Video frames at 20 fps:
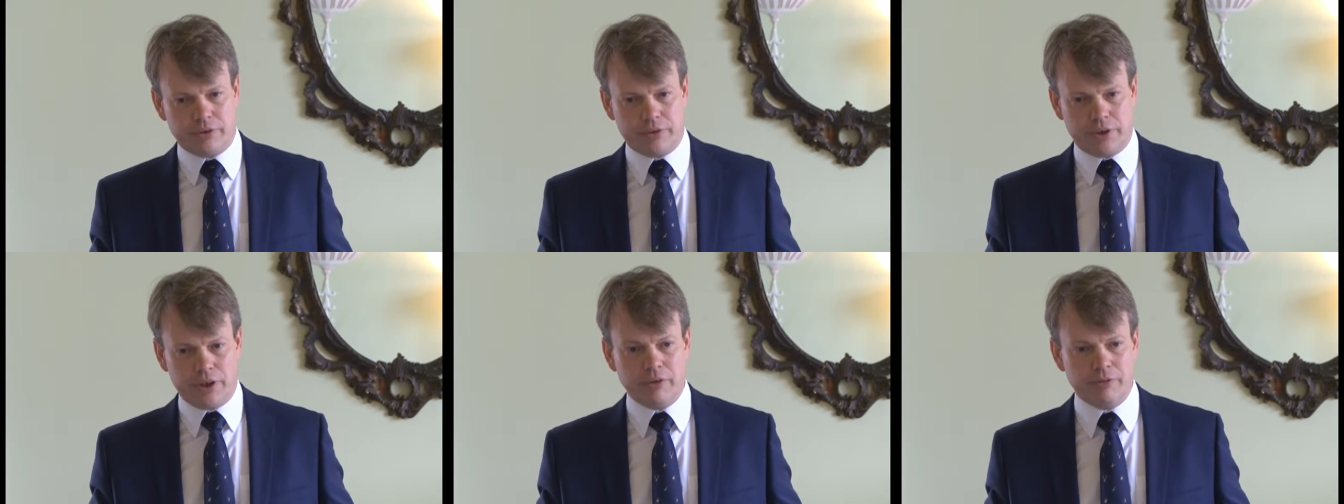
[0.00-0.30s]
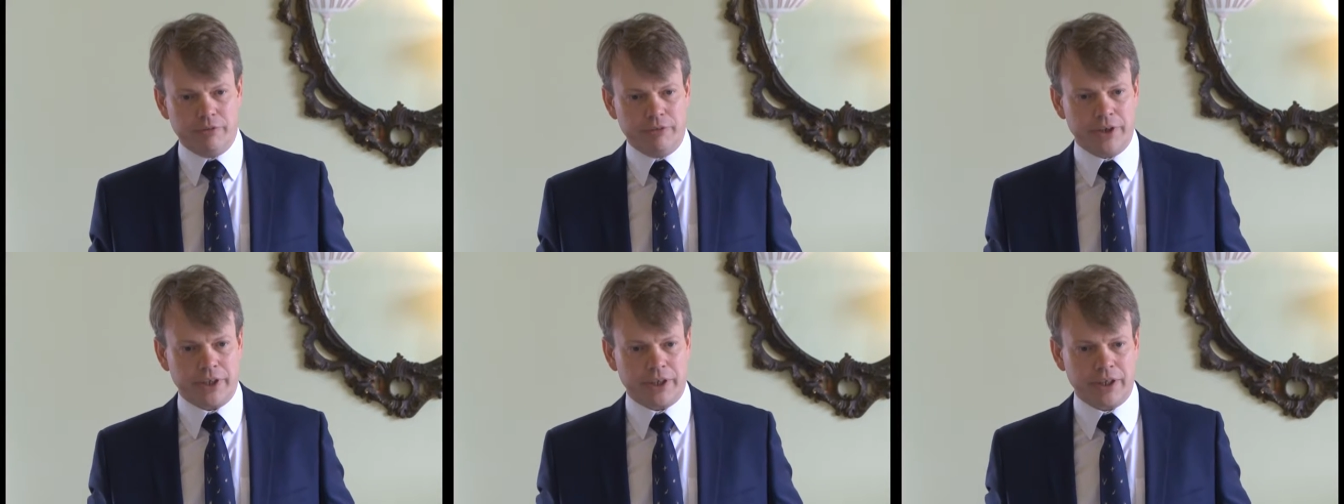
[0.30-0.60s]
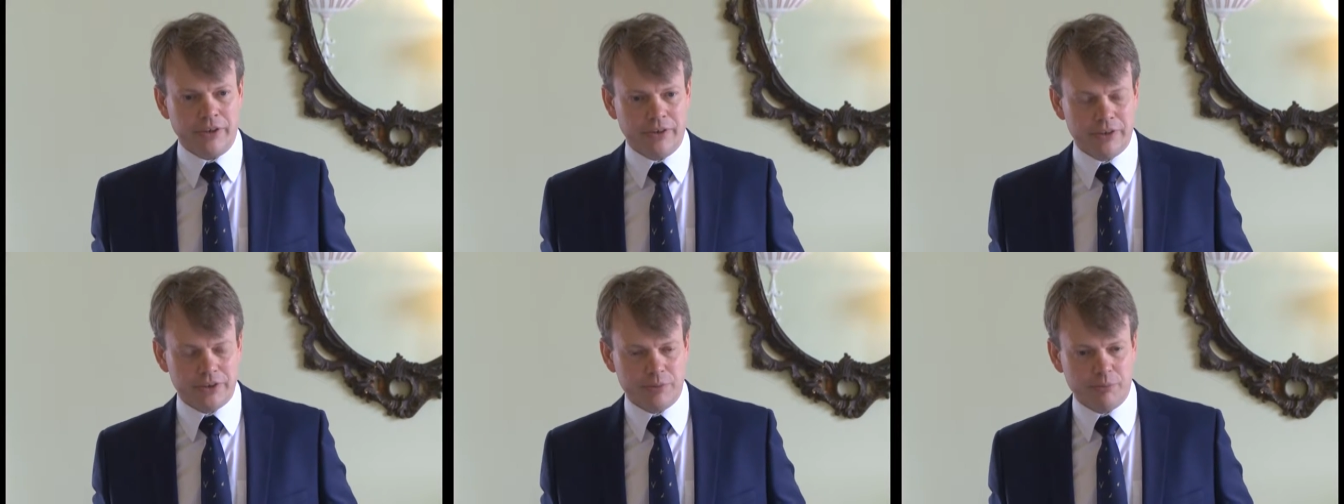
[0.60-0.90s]
cover a
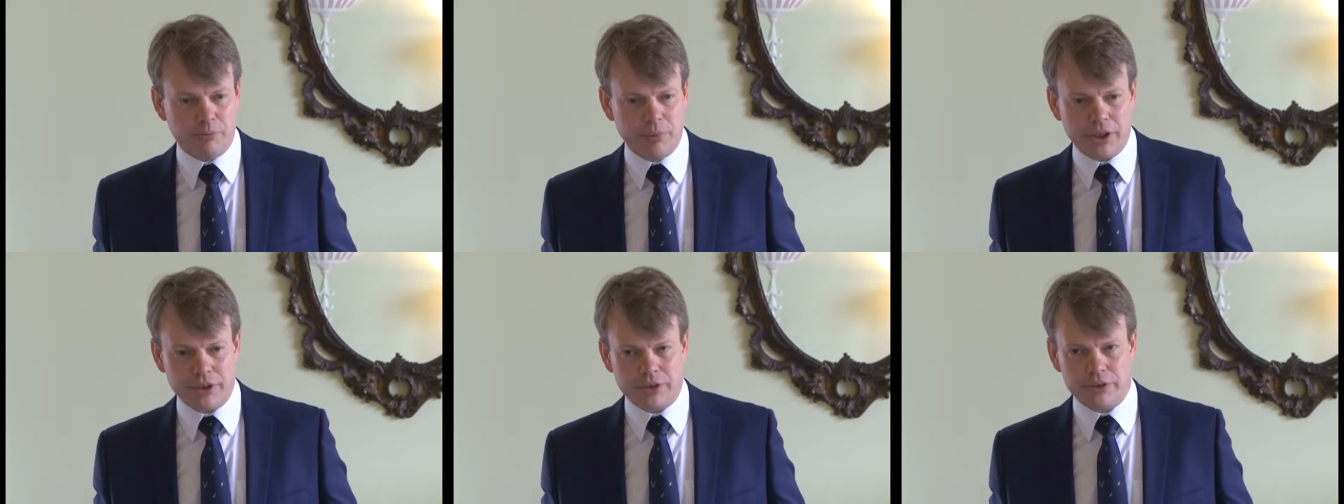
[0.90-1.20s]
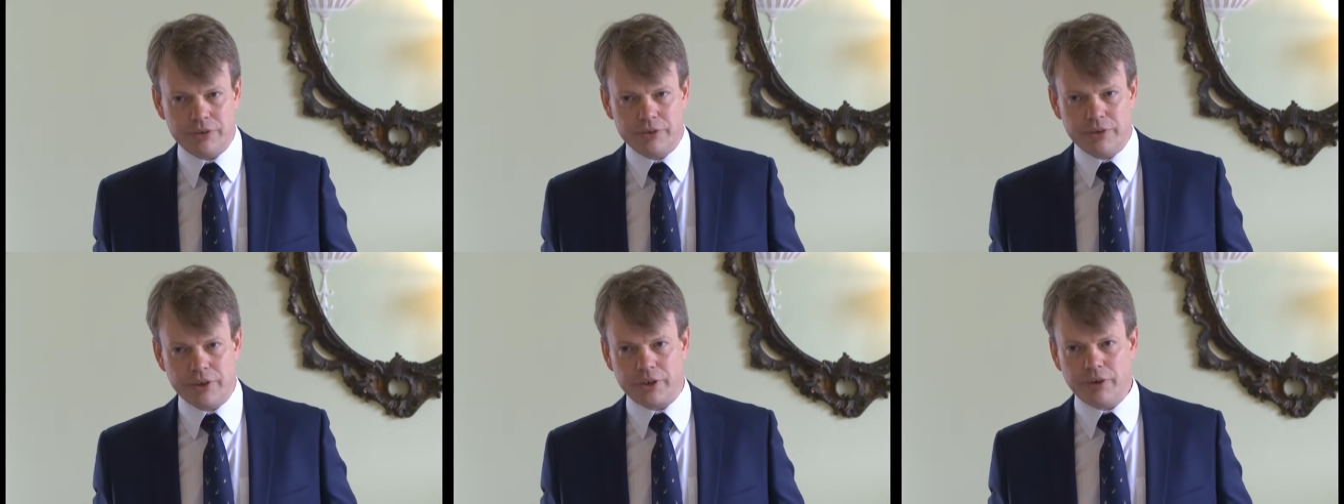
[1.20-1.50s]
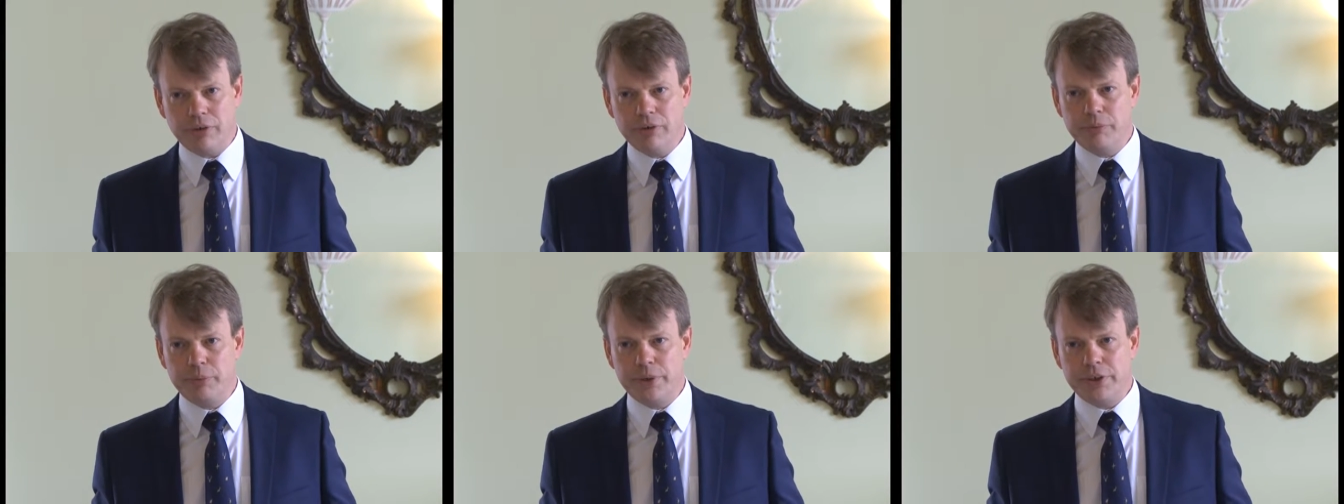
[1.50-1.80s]
guns and butter
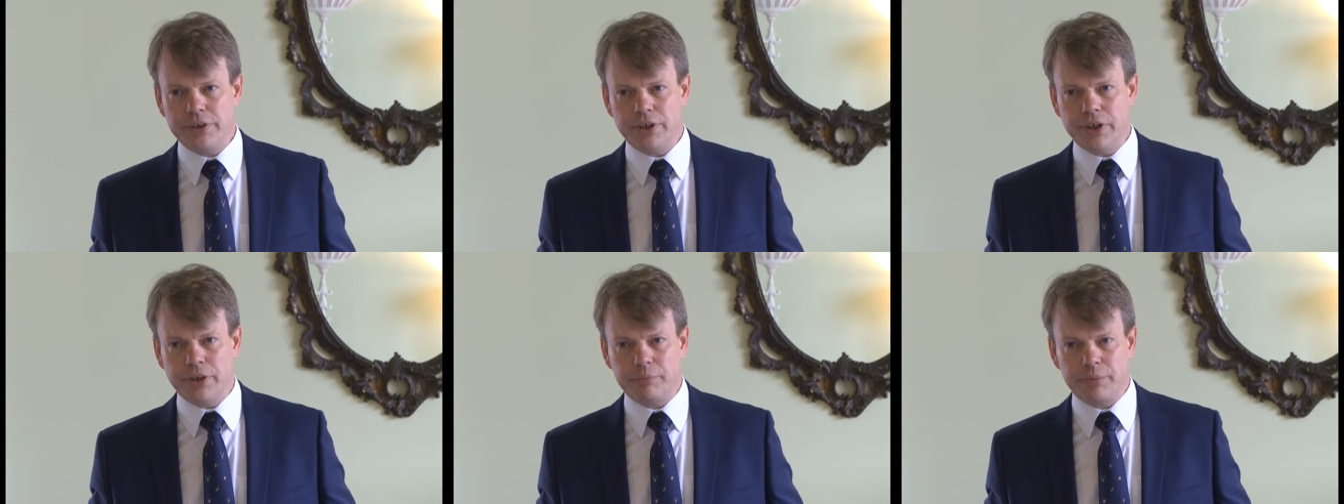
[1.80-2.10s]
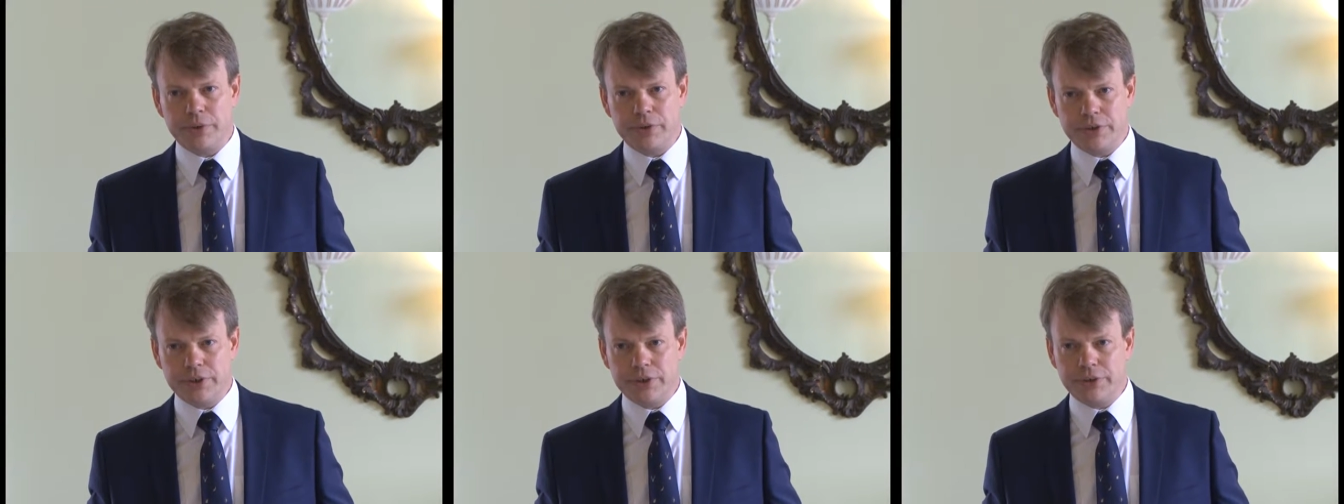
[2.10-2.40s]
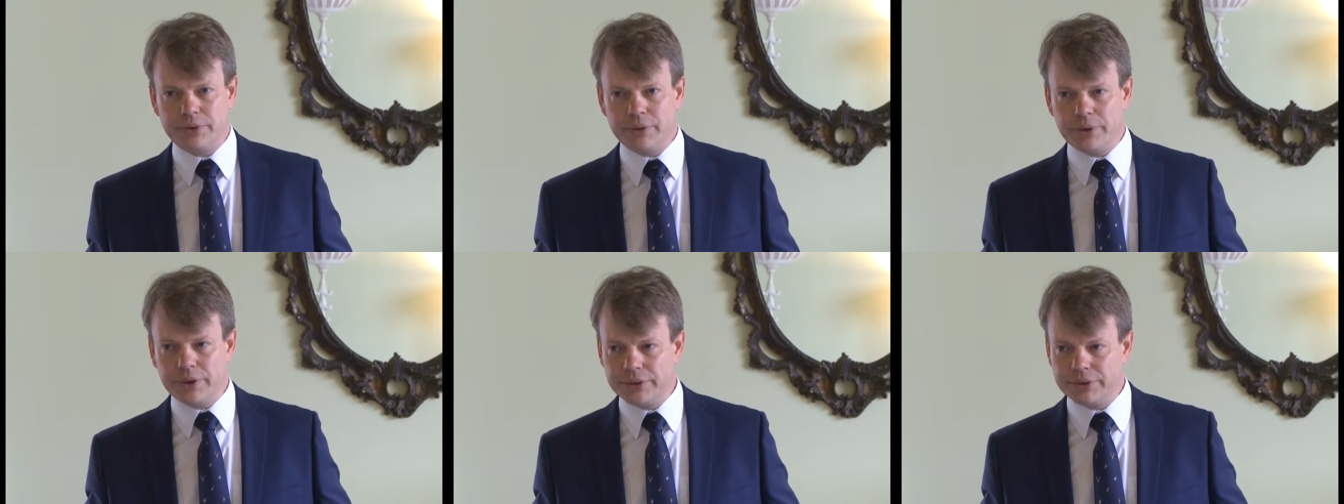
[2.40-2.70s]
economy type
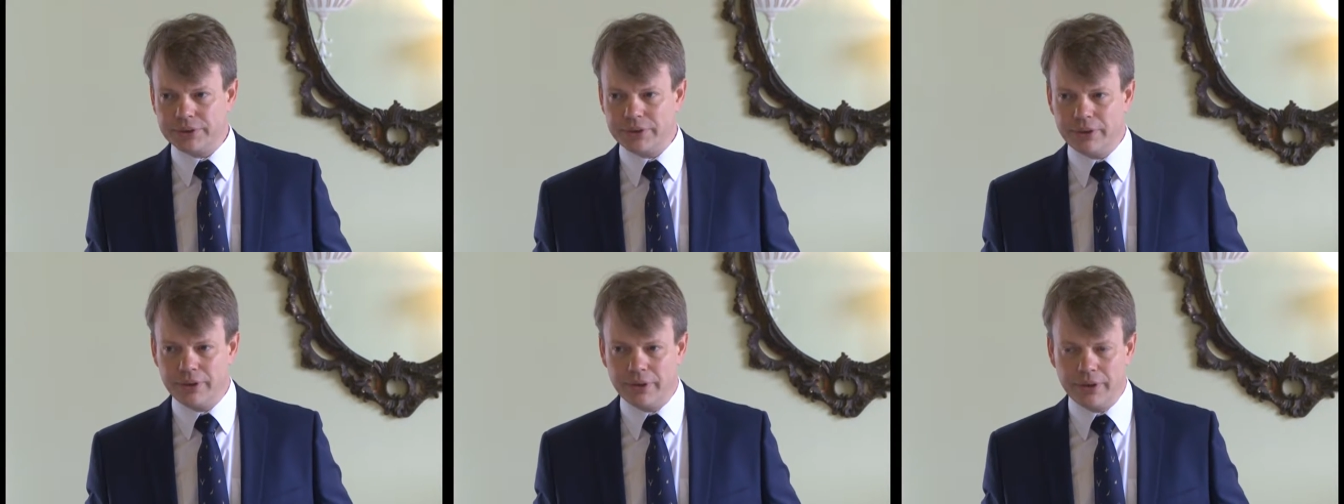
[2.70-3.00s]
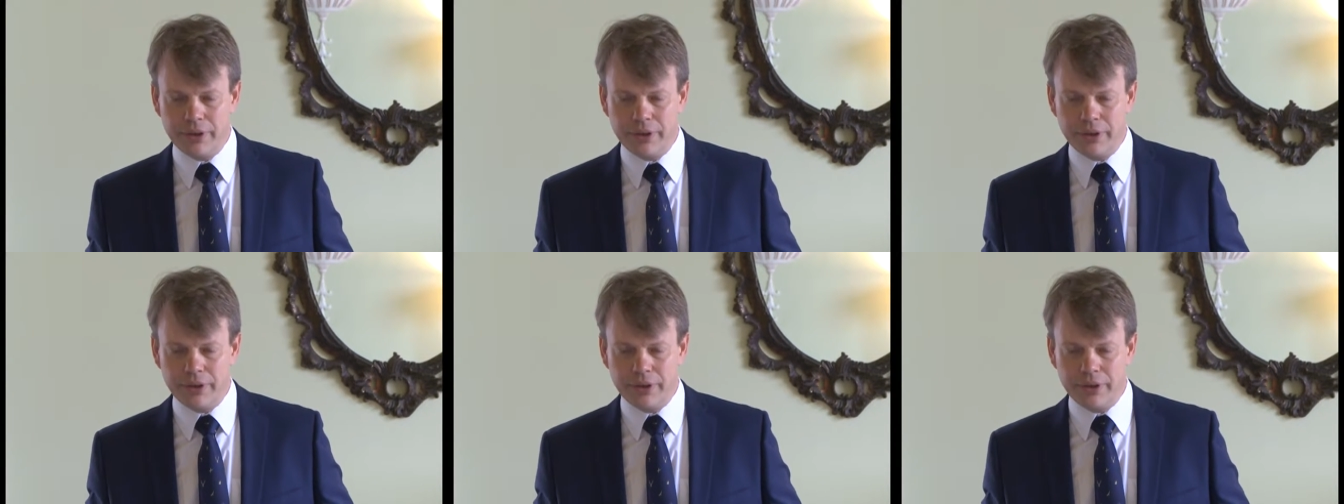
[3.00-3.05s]
situation.